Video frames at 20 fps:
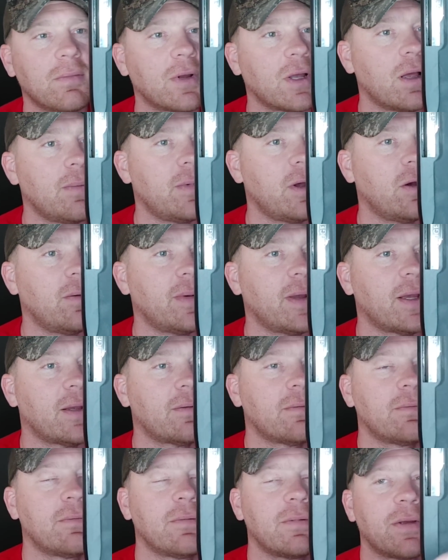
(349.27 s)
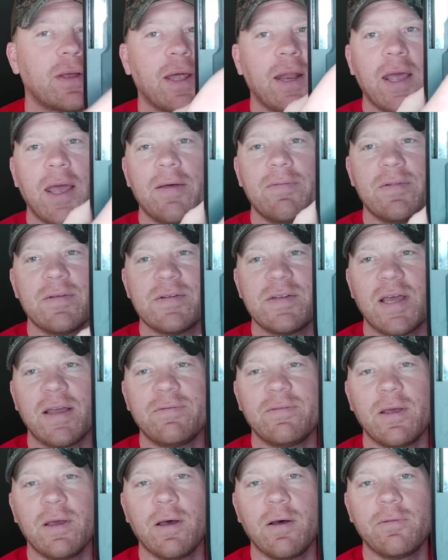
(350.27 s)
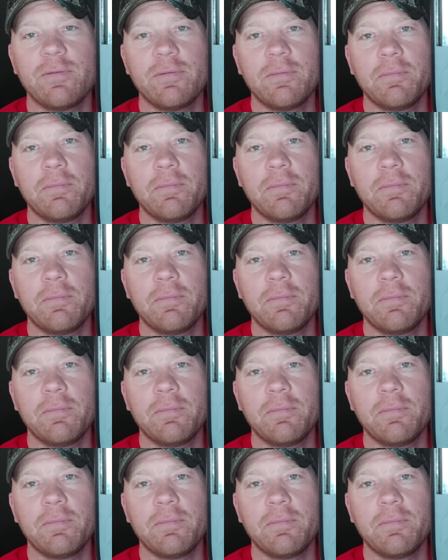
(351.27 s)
Come on, man. Gotta have the safety off.